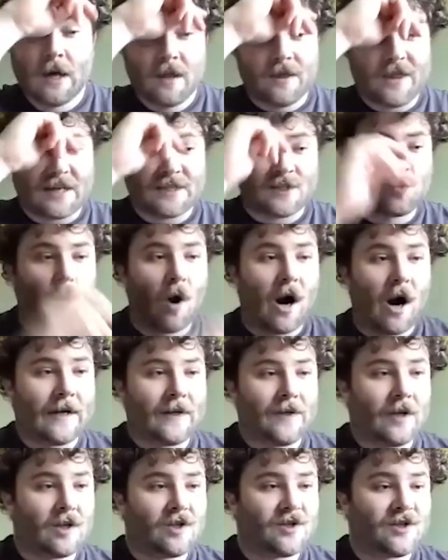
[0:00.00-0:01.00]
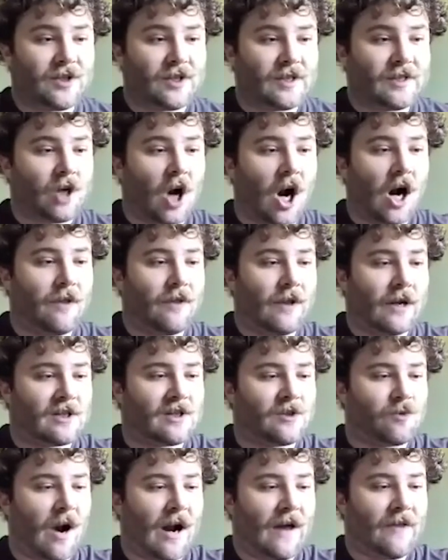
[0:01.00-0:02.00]
That's why there's
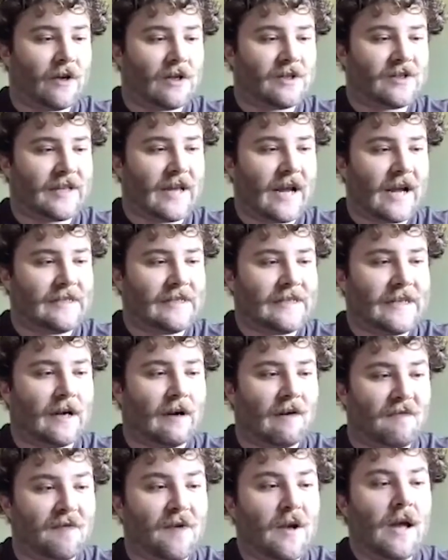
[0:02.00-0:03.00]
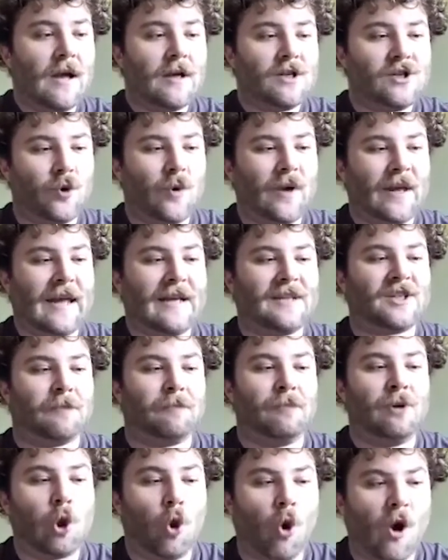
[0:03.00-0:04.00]
the idea of doing a
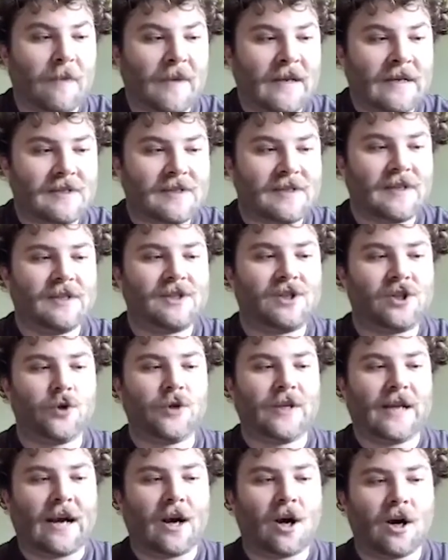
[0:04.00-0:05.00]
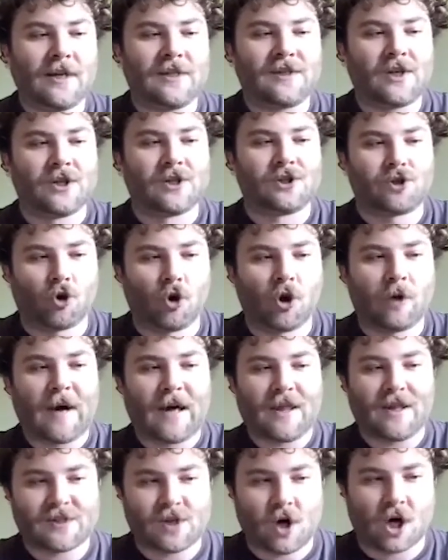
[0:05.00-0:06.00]
deployment to the areas controlled
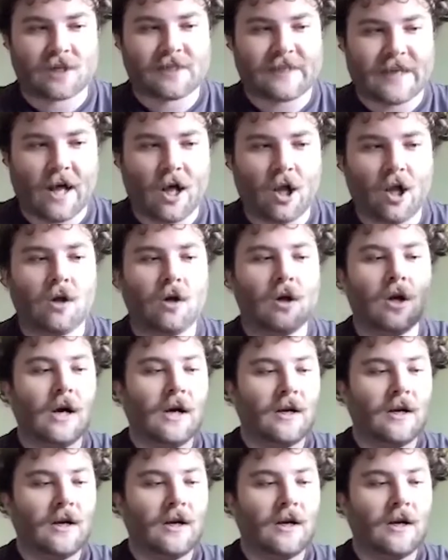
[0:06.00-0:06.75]
by this cartel.